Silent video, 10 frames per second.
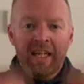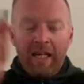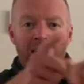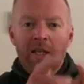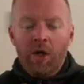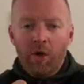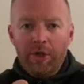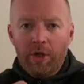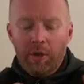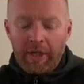Hello,
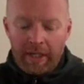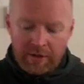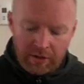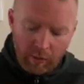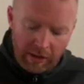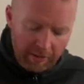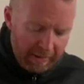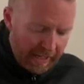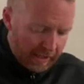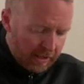you hooligans, and welcome
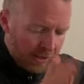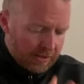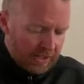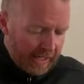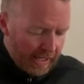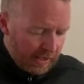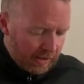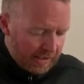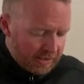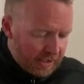back. Today,
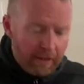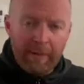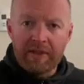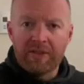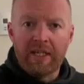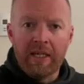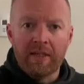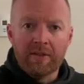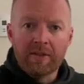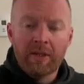let's talk about
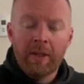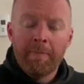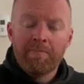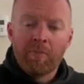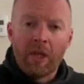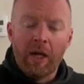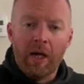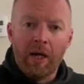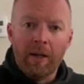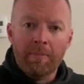skins.
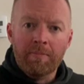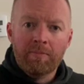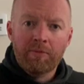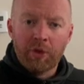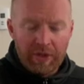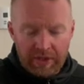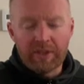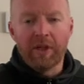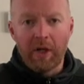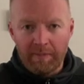So this
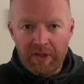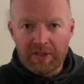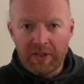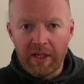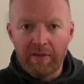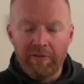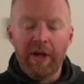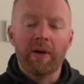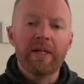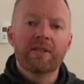is obviously a
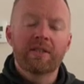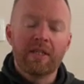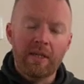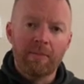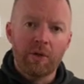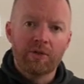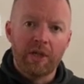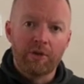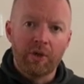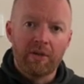very
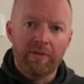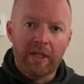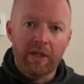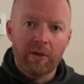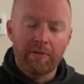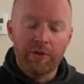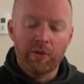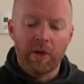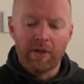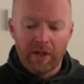Skimo-centric video. If
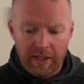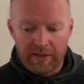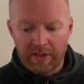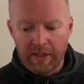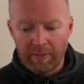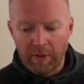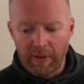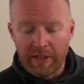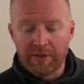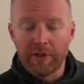you are not a Skimo
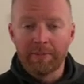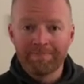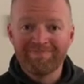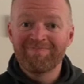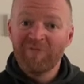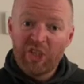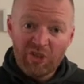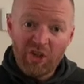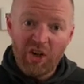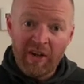racer,
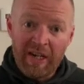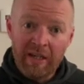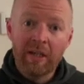sorry,